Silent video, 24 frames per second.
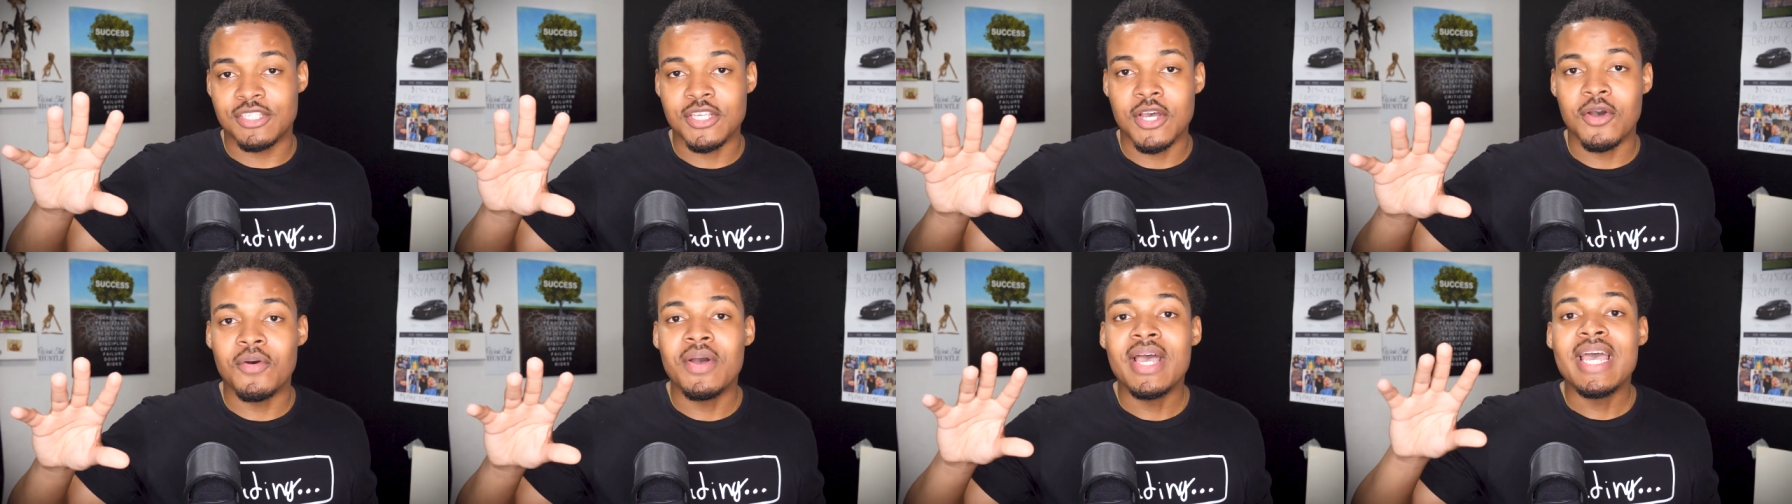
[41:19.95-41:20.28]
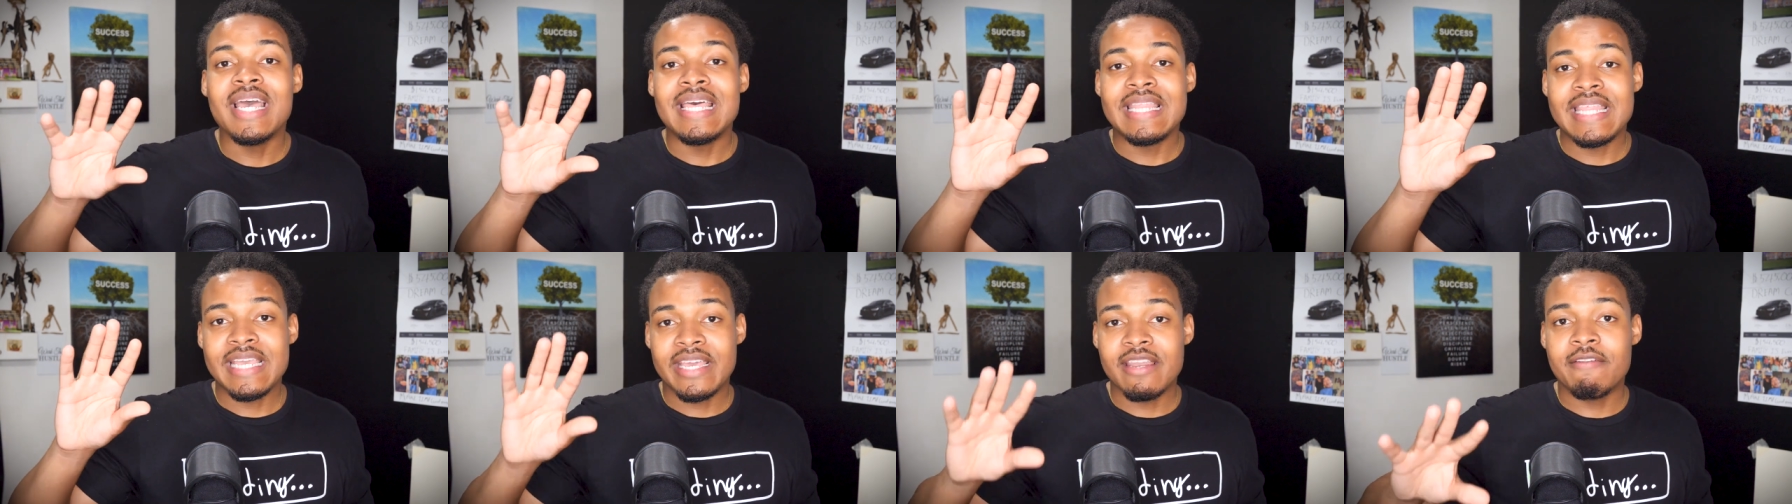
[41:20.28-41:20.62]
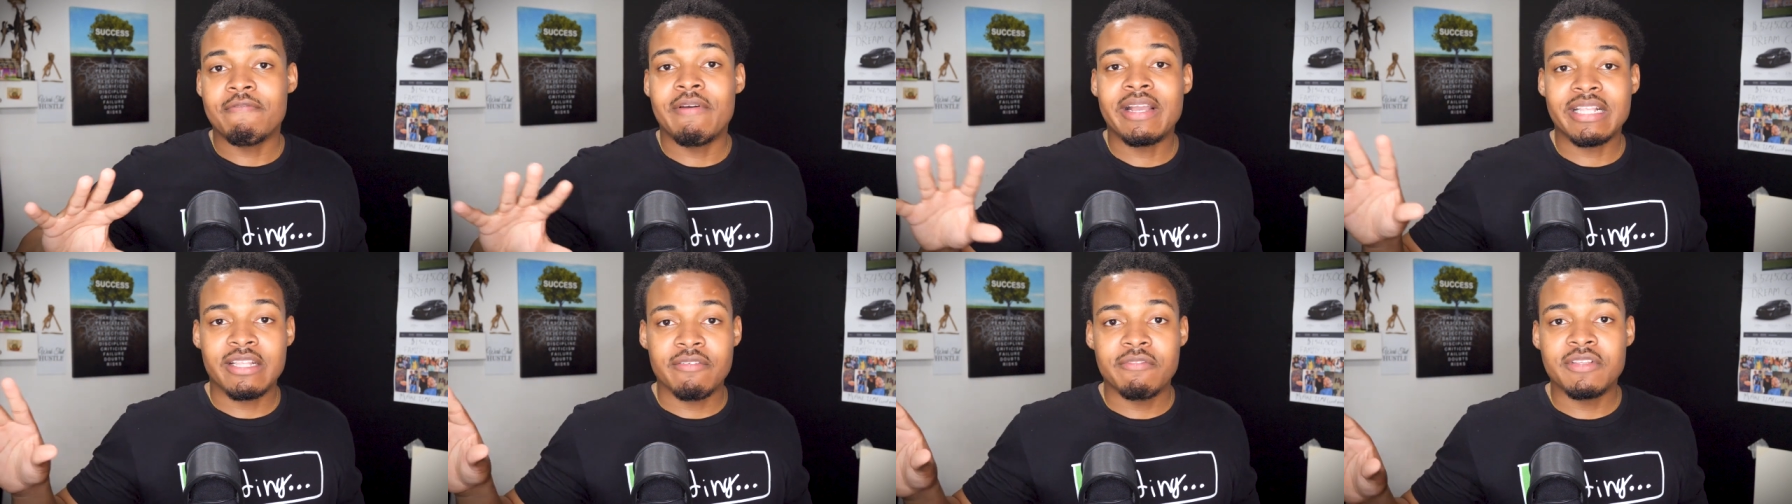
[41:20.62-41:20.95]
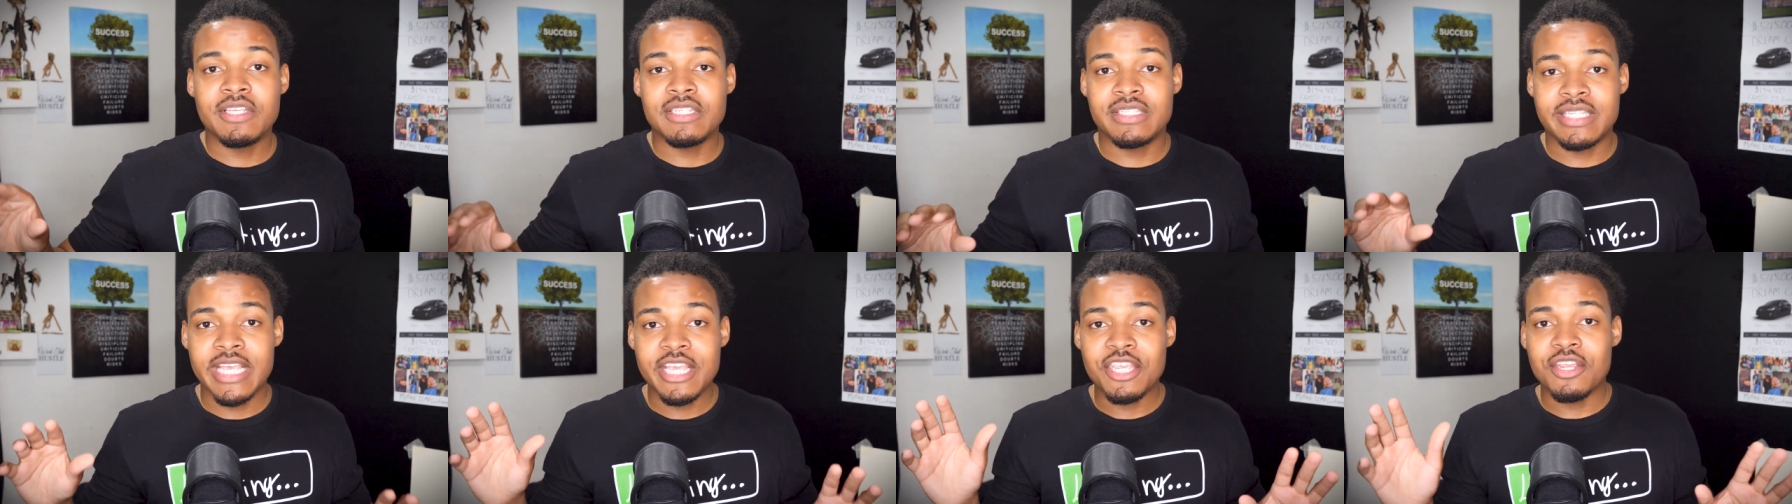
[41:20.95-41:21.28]
So they can effectively
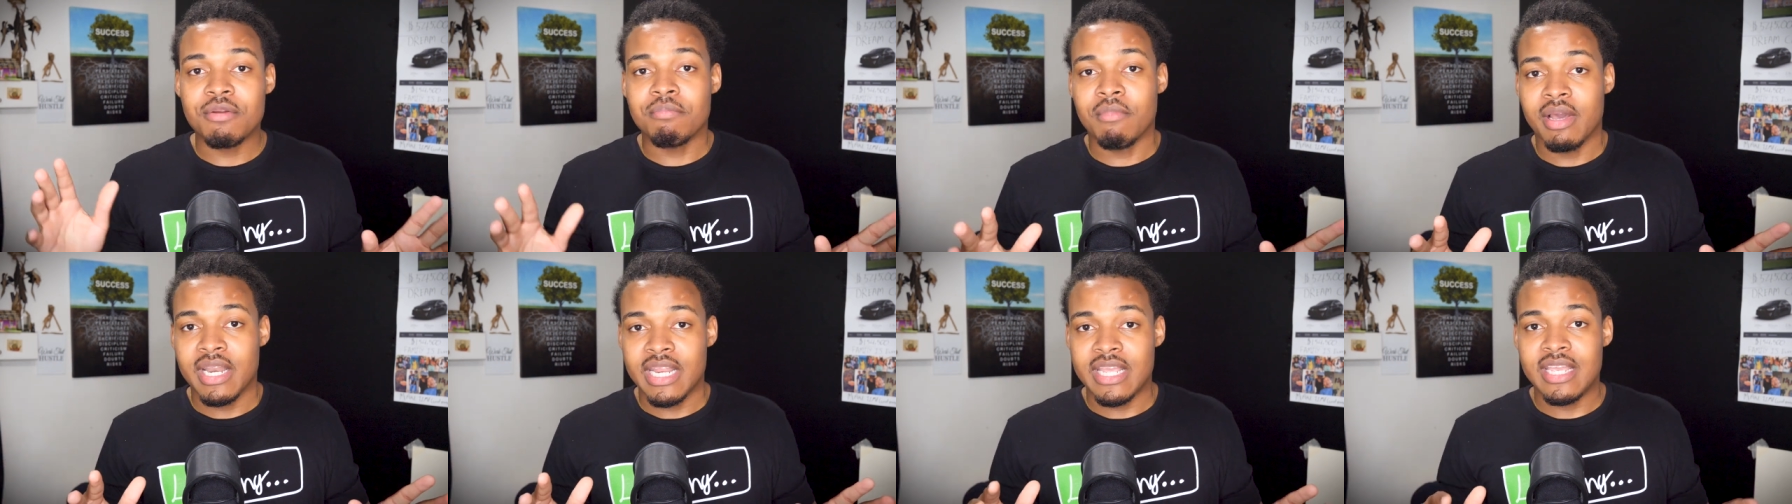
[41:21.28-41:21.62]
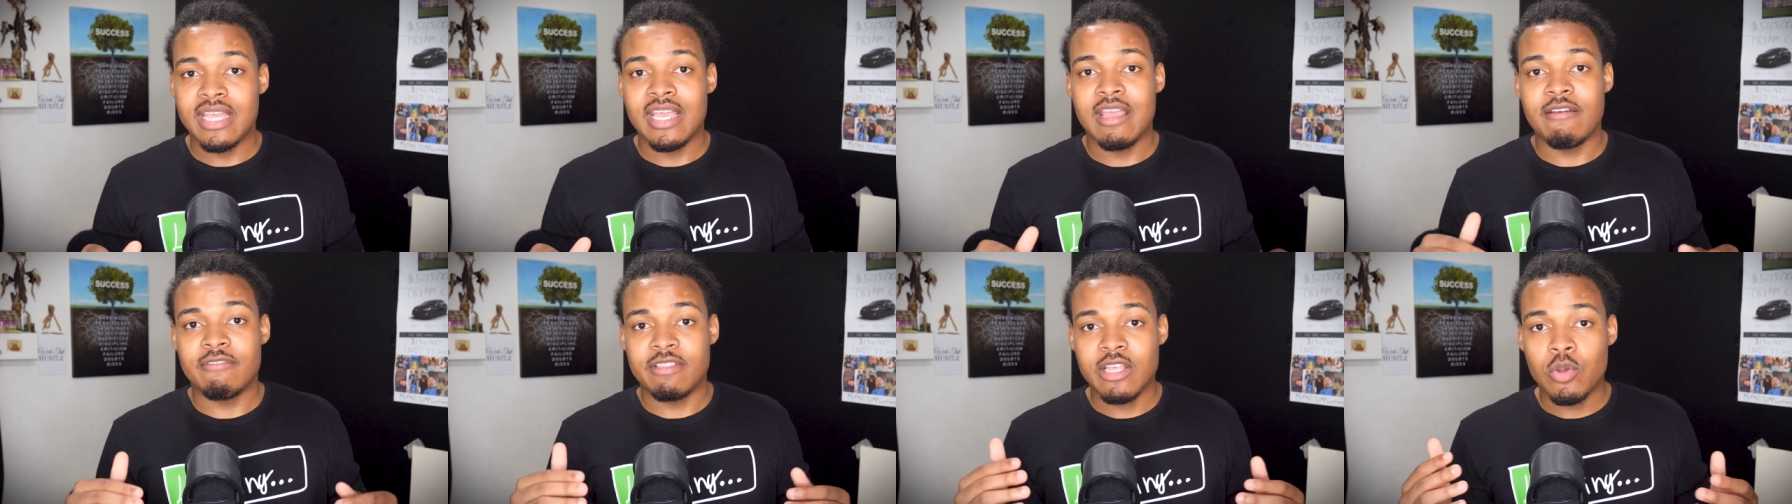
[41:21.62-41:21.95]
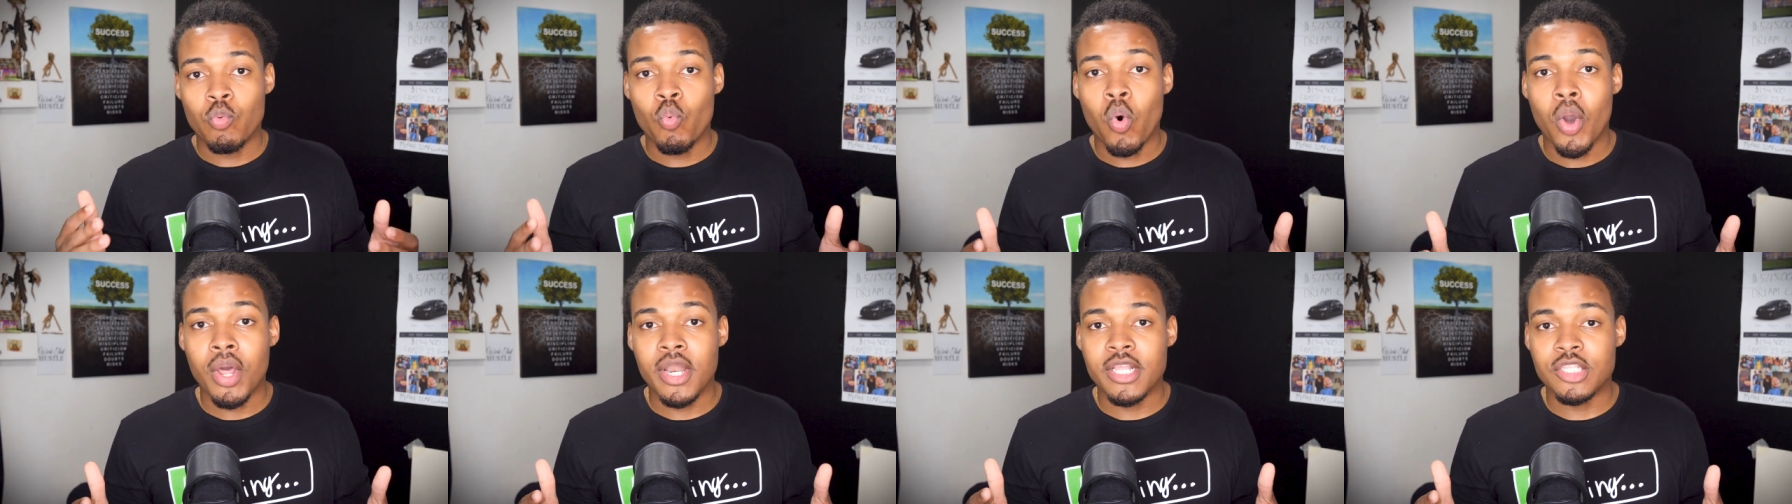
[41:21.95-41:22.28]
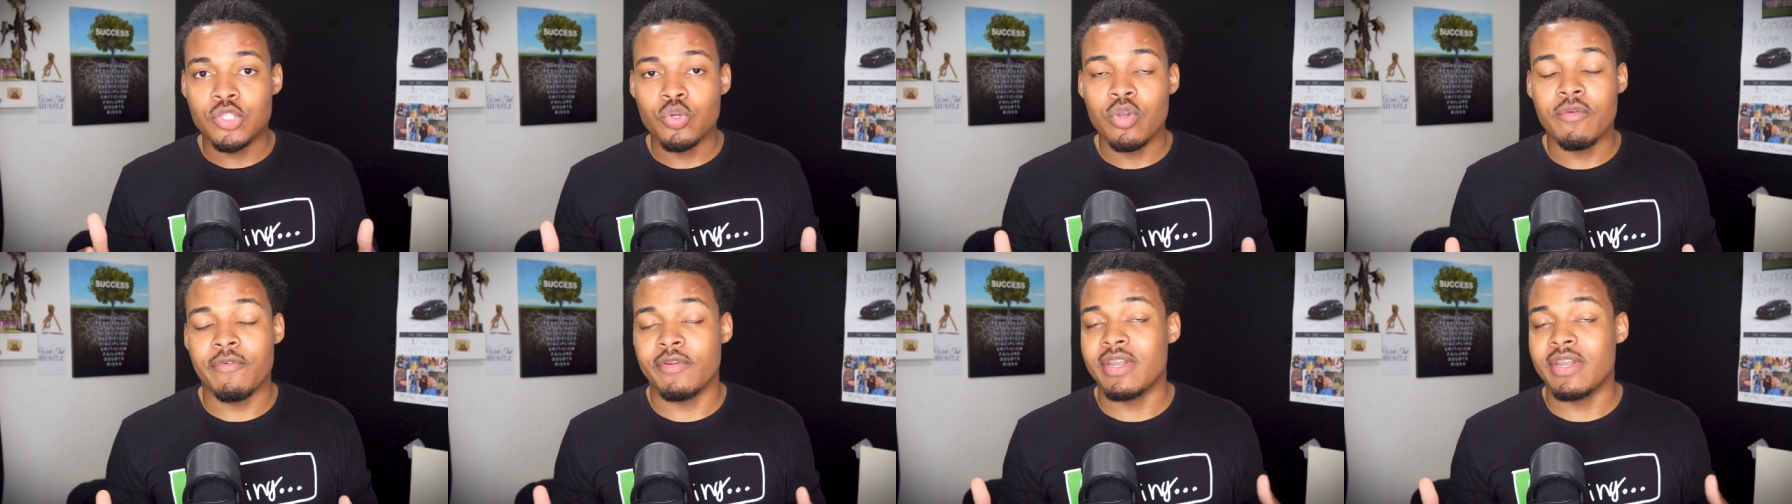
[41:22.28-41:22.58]
just take your money if they wanted to,